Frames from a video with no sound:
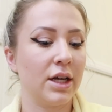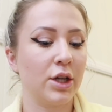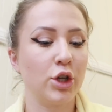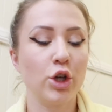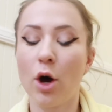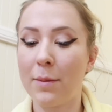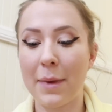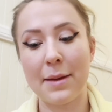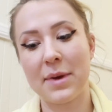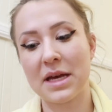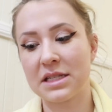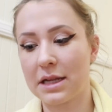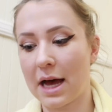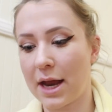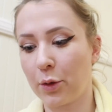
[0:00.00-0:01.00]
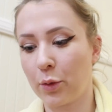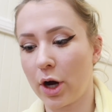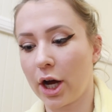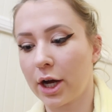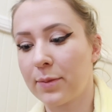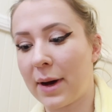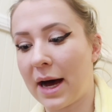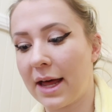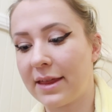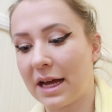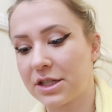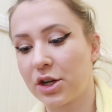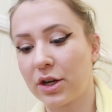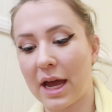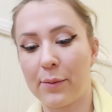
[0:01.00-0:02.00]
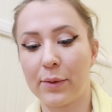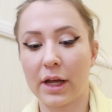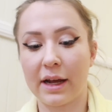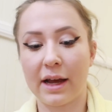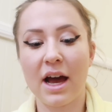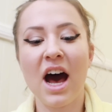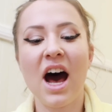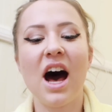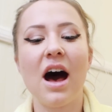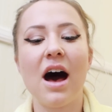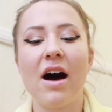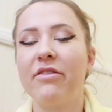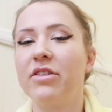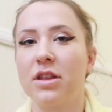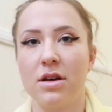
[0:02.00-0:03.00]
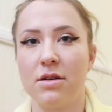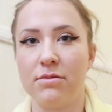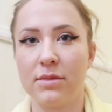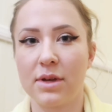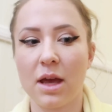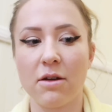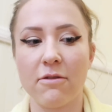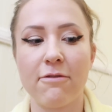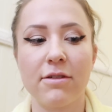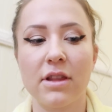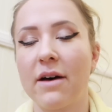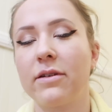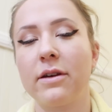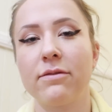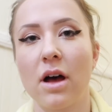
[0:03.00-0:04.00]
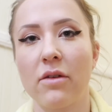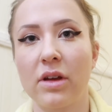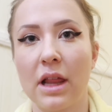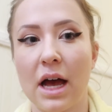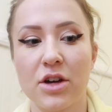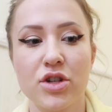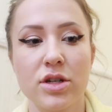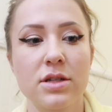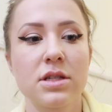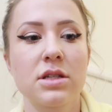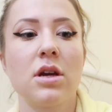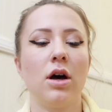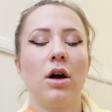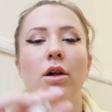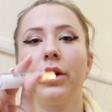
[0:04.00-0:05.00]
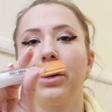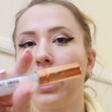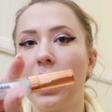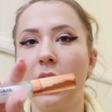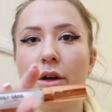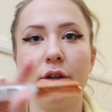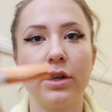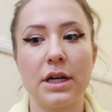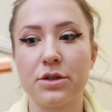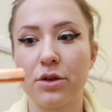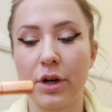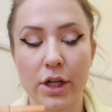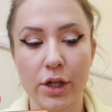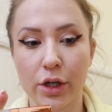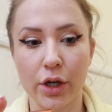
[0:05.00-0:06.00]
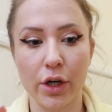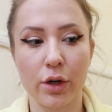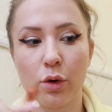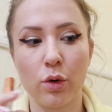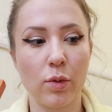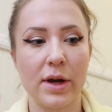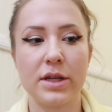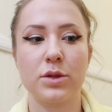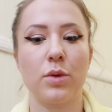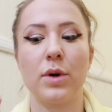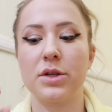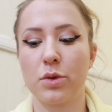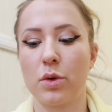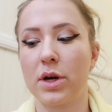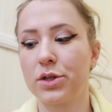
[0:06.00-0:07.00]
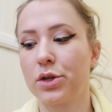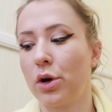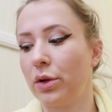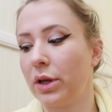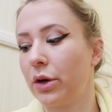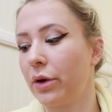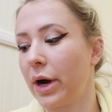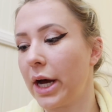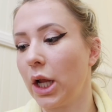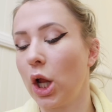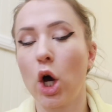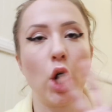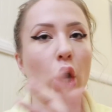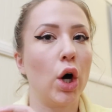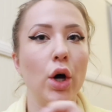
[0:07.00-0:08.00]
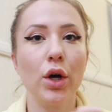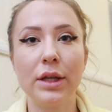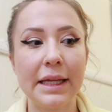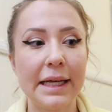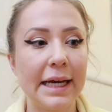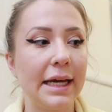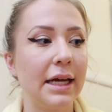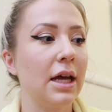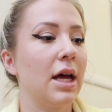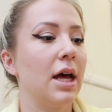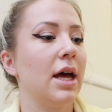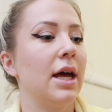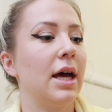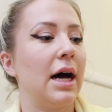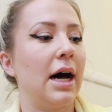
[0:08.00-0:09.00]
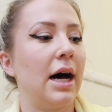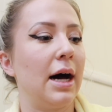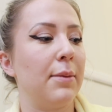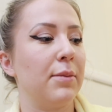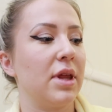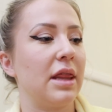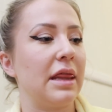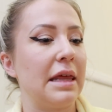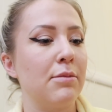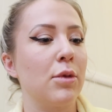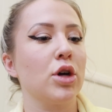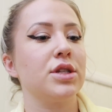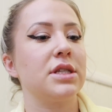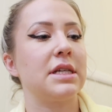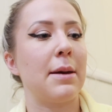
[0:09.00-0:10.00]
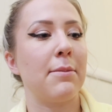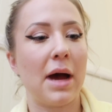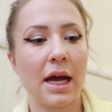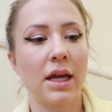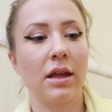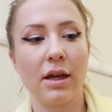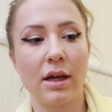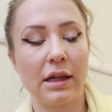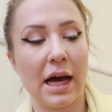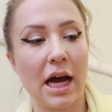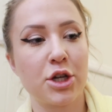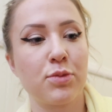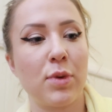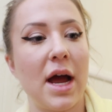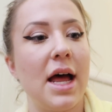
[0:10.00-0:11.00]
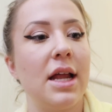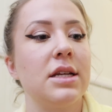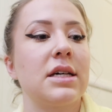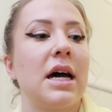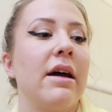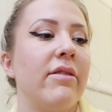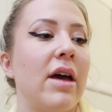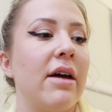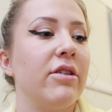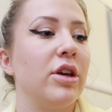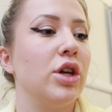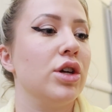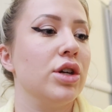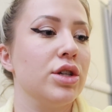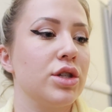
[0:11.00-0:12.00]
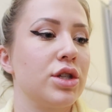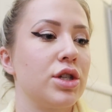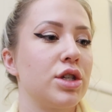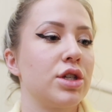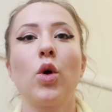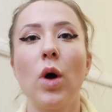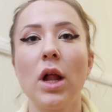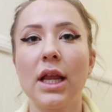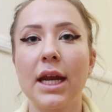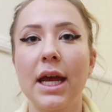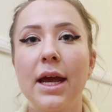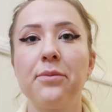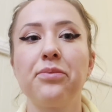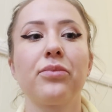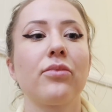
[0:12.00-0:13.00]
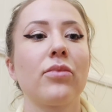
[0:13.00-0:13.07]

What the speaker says: Not my best liner work, but that's okay. We're gonna cover them in fluffy, fluffy lashes. Holy Grail, you guys already know, always, always, always Holy Grail only. The most immaculate lash brand I have ever used. Quality,